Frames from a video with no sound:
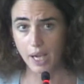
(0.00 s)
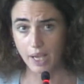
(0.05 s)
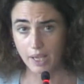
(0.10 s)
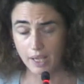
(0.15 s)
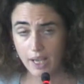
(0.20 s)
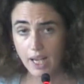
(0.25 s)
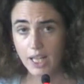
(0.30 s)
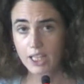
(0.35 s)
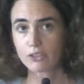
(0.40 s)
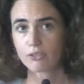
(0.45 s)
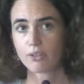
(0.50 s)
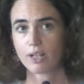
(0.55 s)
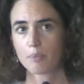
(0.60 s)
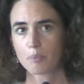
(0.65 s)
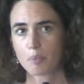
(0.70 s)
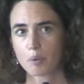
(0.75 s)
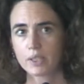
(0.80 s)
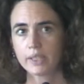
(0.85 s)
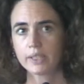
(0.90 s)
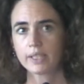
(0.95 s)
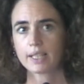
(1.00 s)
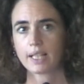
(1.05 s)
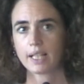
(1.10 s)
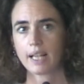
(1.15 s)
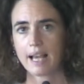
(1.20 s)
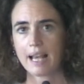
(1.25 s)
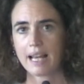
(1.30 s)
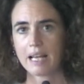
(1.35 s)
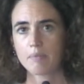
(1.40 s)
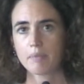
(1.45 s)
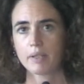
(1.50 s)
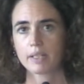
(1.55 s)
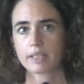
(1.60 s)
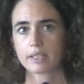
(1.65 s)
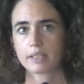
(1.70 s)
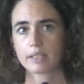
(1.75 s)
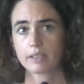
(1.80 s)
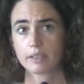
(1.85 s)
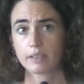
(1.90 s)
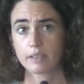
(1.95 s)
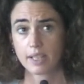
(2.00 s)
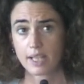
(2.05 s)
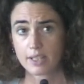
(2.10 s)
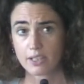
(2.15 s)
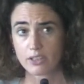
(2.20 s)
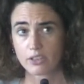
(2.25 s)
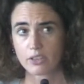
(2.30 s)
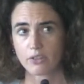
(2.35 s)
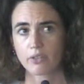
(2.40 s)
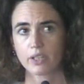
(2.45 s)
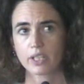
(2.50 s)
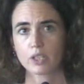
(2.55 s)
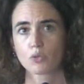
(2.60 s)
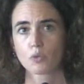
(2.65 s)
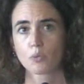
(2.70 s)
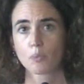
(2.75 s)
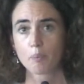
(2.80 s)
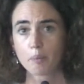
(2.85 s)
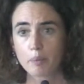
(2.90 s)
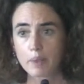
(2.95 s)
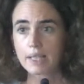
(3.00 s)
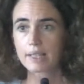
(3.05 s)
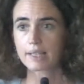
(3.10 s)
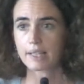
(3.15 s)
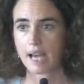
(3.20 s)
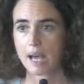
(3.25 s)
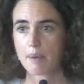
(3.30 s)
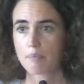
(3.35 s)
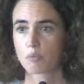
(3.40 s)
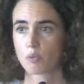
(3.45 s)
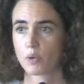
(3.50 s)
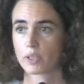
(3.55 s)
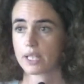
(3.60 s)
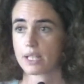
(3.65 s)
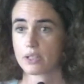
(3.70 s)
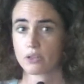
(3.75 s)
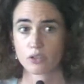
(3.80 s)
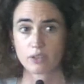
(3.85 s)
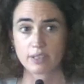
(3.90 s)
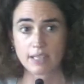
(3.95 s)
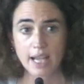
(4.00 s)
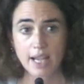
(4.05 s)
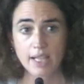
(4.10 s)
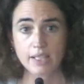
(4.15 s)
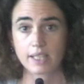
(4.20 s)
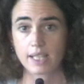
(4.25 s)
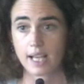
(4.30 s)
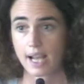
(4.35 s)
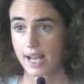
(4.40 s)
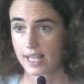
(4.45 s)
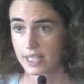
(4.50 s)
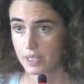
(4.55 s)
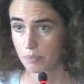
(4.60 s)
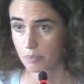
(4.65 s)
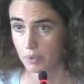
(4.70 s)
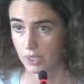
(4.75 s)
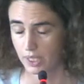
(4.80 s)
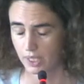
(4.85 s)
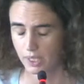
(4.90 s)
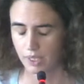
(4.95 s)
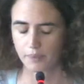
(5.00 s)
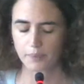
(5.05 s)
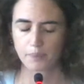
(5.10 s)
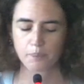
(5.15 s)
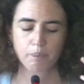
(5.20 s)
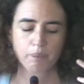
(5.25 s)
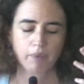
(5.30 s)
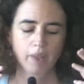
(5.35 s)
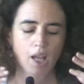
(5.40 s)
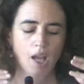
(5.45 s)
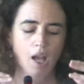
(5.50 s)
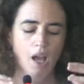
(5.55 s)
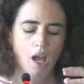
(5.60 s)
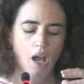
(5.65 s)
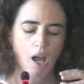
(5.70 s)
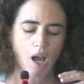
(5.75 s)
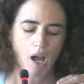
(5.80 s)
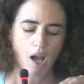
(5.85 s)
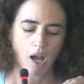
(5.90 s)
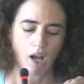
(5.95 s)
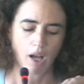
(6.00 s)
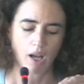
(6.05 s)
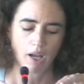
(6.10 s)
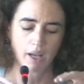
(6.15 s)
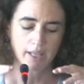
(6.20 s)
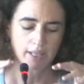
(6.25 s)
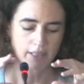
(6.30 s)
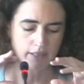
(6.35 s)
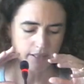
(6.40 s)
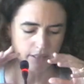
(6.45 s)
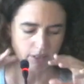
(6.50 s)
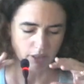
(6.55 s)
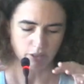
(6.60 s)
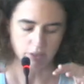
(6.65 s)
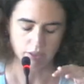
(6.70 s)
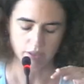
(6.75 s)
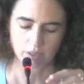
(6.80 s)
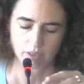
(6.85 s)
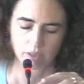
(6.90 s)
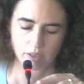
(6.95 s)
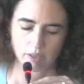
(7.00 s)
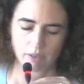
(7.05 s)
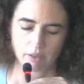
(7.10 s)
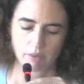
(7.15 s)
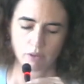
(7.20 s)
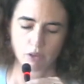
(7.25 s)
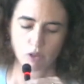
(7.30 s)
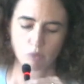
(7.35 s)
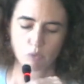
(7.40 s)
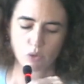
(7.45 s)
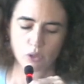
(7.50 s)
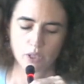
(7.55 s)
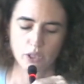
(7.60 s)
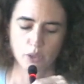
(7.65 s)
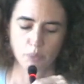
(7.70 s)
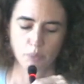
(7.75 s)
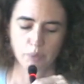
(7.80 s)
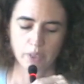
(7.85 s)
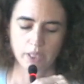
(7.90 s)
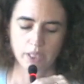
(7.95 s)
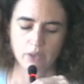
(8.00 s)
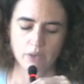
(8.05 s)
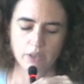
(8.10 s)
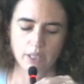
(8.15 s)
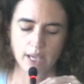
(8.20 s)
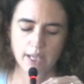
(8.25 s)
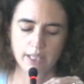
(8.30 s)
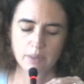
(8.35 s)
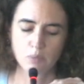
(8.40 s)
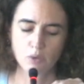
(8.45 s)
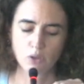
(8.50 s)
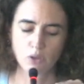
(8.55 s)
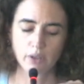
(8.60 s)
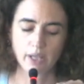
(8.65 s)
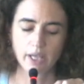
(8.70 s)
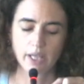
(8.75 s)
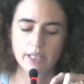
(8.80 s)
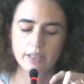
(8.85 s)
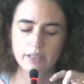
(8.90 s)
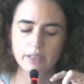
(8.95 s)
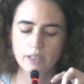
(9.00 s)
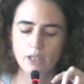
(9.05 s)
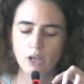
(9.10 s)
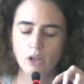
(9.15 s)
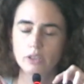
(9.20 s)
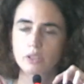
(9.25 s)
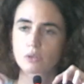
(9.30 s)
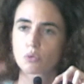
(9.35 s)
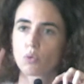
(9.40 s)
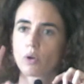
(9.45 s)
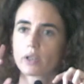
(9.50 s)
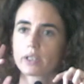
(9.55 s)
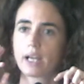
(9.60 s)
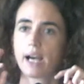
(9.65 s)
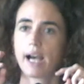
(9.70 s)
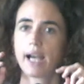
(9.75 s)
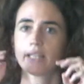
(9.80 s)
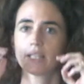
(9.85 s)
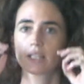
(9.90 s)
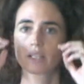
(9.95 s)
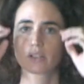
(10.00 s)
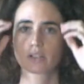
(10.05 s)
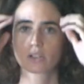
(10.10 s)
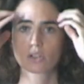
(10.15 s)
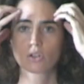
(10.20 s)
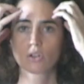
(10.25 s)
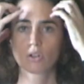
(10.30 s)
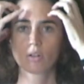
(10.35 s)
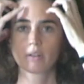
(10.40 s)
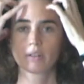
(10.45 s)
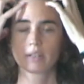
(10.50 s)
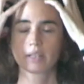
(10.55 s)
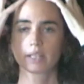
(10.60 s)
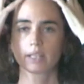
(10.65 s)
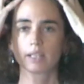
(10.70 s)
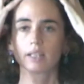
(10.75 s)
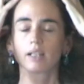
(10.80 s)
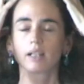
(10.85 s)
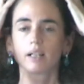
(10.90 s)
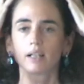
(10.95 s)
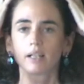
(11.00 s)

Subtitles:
cultural and political element necessary to build up what a society has been. It's not communist opinions anymore. It's not what Heidegger called the